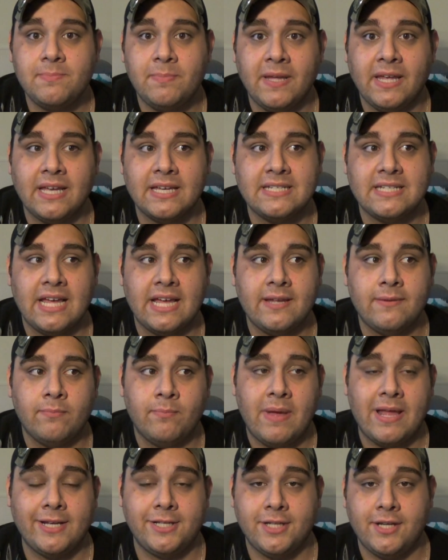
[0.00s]
Because I
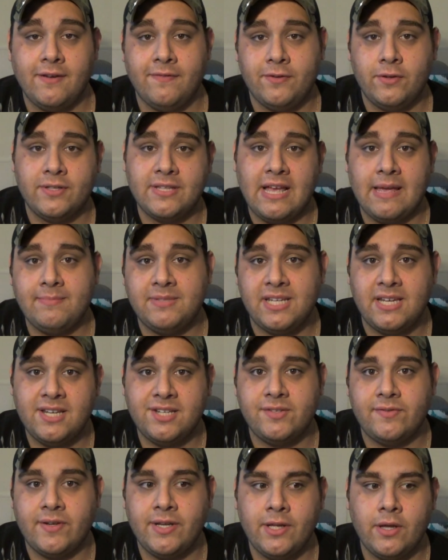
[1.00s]
mentioned a few times in
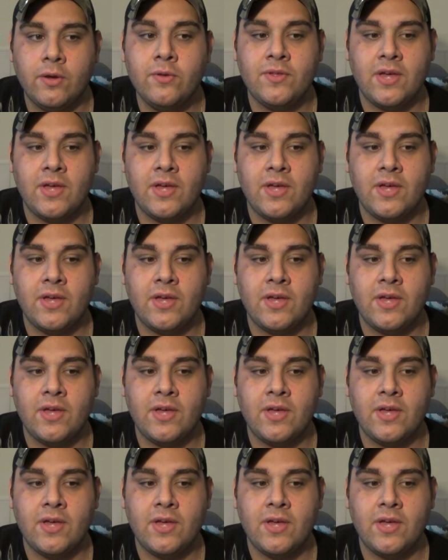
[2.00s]
this video